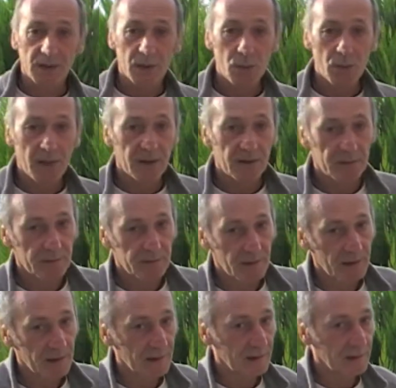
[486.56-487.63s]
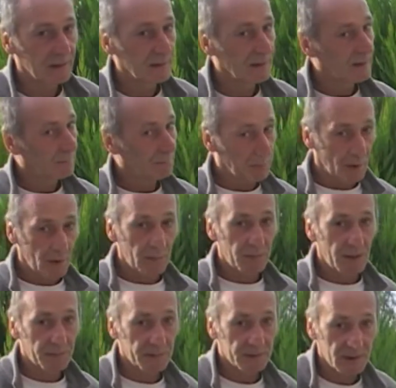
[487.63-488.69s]
you have
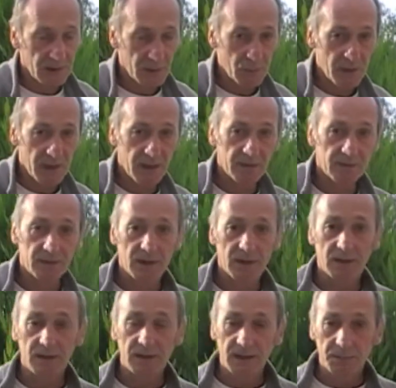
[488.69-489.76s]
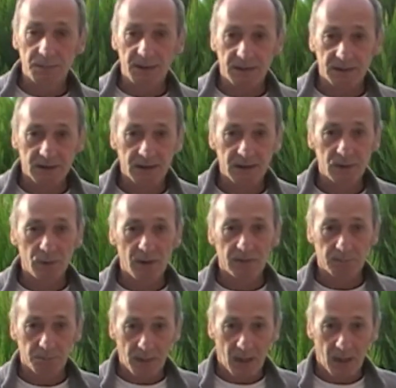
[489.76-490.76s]
problems, you have limits, you have